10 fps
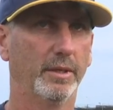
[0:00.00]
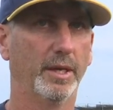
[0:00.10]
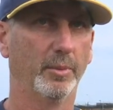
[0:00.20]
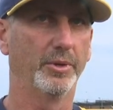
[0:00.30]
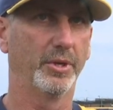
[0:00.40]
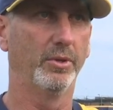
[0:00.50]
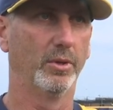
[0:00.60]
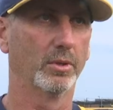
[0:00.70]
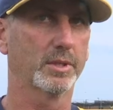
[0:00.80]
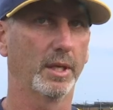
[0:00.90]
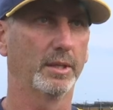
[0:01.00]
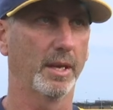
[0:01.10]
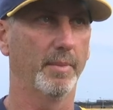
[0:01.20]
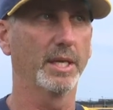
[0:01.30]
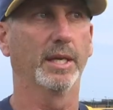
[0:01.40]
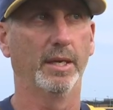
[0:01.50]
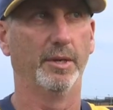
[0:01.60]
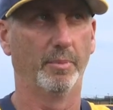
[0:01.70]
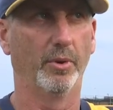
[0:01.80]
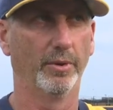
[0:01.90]
Number two, looks like they might get
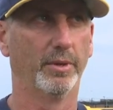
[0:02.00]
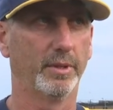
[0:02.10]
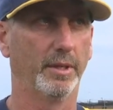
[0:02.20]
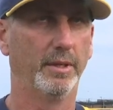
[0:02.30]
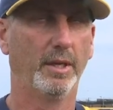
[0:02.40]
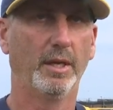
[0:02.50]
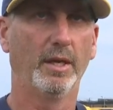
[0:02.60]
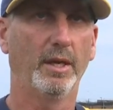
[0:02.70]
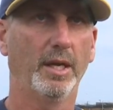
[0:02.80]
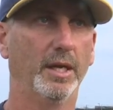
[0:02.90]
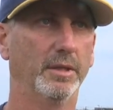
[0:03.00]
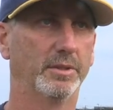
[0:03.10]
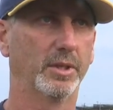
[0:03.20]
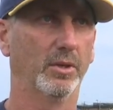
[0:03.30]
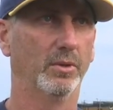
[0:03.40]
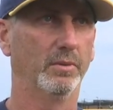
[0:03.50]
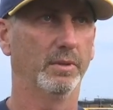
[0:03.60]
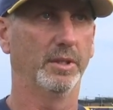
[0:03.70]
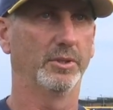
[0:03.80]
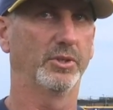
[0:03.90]
in the portal. And, and so
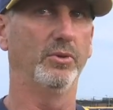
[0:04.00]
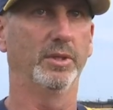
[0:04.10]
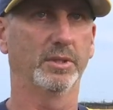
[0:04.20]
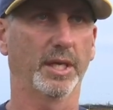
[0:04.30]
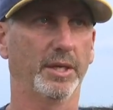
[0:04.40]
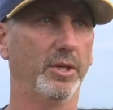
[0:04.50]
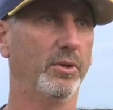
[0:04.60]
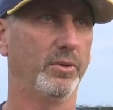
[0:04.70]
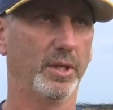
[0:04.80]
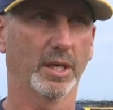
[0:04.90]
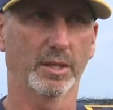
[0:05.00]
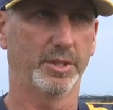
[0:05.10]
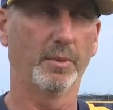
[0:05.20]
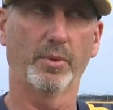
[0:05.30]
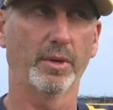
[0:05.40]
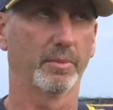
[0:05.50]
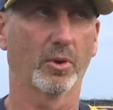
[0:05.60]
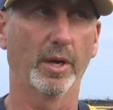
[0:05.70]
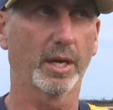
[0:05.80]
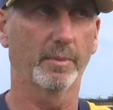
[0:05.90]
as soon as they do, you got to jump on them
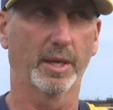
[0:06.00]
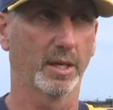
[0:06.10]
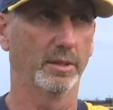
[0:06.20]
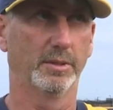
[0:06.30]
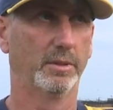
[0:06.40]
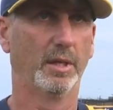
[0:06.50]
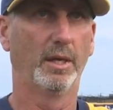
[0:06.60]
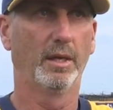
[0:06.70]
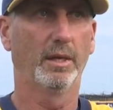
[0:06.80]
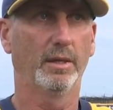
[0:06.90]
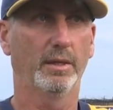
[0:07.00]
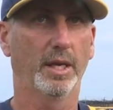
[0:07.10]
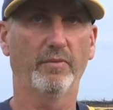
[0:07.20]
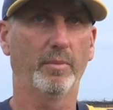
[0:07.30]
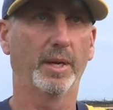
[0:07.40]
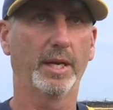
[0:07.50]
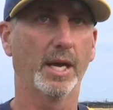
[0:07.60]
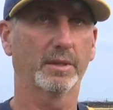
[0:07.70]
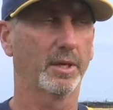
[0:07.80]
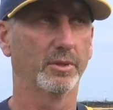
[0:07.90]
quick because
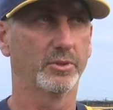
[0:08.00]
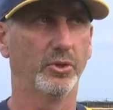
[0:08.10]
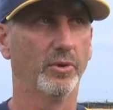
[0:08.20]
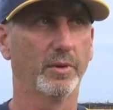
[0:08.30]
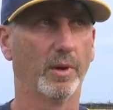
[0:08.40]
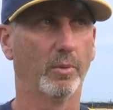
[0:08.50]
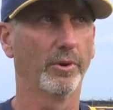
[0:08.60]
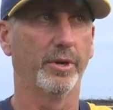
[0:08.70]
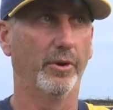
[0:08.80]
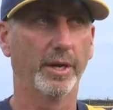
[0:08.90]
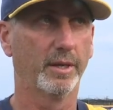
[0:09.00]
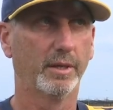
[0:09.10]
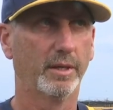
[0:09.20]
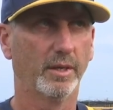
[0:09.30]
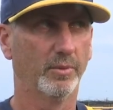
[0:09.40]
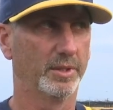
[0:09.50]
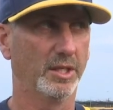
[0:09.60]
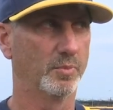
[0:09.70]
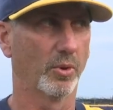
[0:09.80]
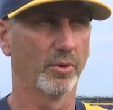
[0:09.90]
everybody out there is doing what we're doing with
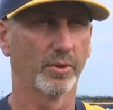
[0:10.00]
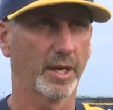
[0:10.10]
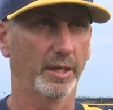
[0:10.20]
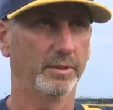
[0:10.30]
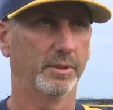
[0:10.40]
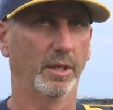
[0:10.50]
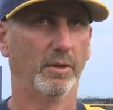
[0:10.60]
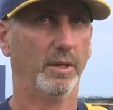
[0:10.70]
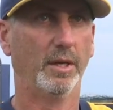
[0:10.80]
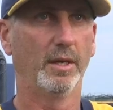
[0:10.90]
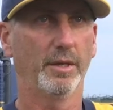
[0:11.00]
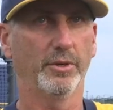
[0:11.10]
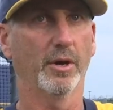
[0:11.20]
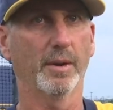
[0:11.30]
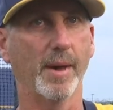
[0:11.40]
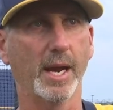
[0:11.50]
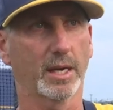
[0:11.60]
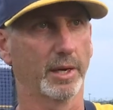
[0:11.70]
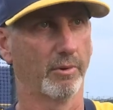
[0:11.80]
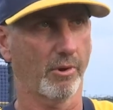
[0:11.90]
these portal kids. So you're
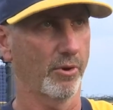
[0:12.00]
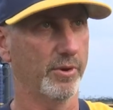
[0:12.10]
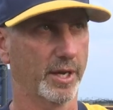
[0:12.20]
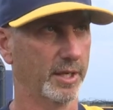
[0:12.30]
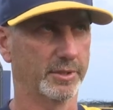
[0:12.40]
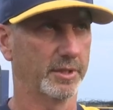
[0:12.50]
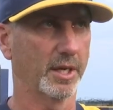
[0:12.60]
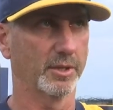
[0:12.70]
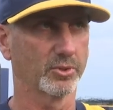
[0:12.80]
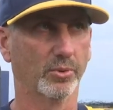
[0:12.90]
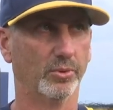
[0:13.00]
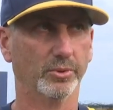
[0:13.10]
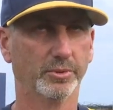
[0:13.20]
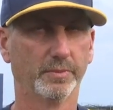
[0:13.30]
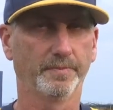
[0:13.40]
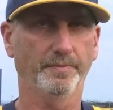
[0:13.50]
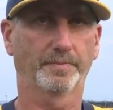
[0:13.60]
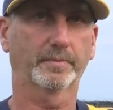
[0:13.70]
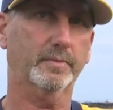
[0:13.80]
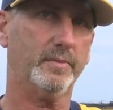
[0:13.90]
automatically recruiting against a ton of schools.
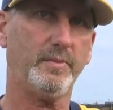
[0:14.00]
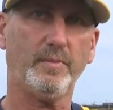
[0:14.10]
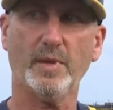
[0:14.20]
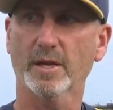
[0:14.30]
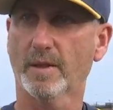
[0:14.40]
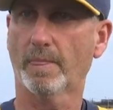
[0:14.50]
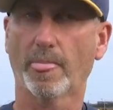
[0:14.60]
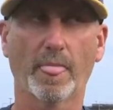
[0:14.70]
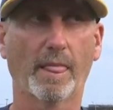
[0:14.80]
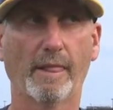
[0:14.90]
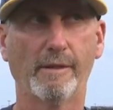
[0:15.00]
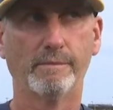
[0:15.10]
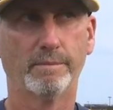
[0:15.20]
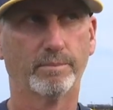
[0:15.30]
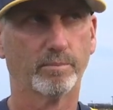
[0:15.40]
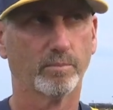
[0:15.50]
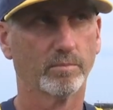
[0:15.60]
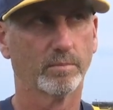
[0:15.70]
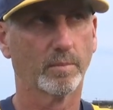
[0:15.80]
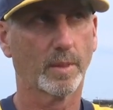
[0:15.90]
I know. And had you looked at him at all coming
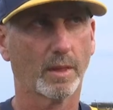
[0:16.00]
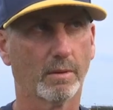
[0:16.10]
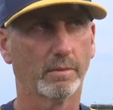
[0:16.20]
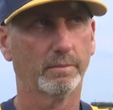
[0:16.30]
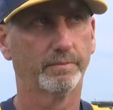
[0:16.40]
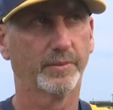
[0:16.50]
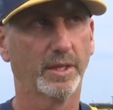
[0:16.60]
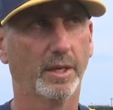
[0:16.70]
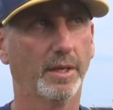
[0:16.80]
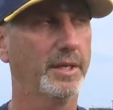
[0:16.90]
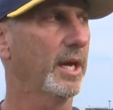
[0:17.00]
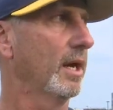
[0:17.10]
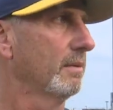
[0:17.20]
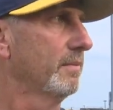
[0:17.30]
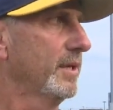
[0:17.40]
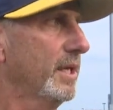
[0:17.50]
out of high school, out of Hedgesville? Yeah, I'm sure.